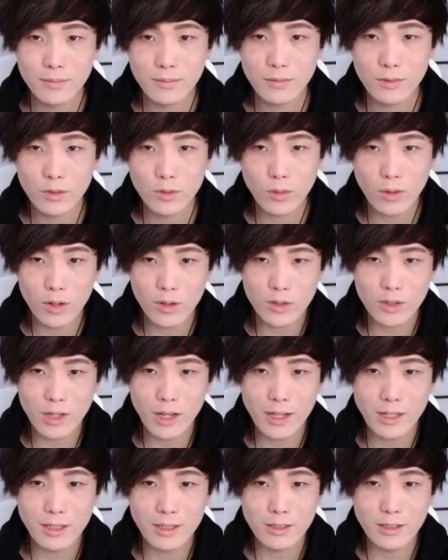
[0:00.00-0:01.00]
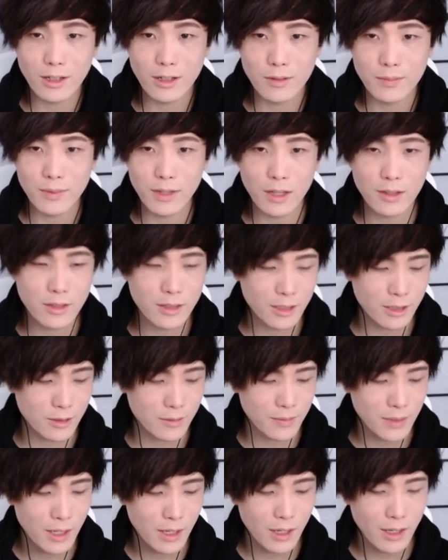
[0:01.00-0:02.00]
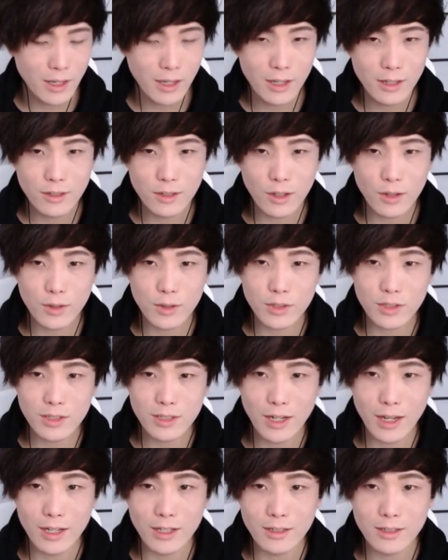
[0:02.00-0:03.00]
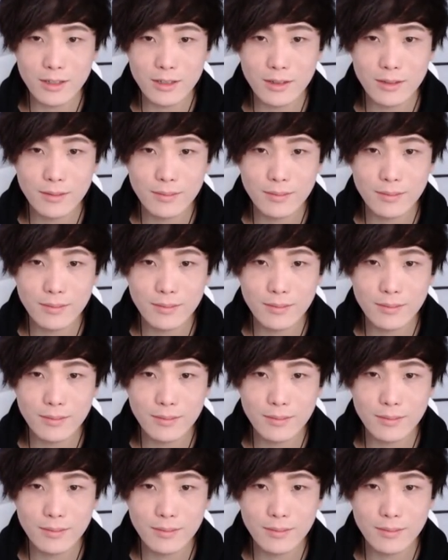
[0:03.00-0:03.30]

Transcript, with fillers: As far as I can tell, nothing, nothing's changed.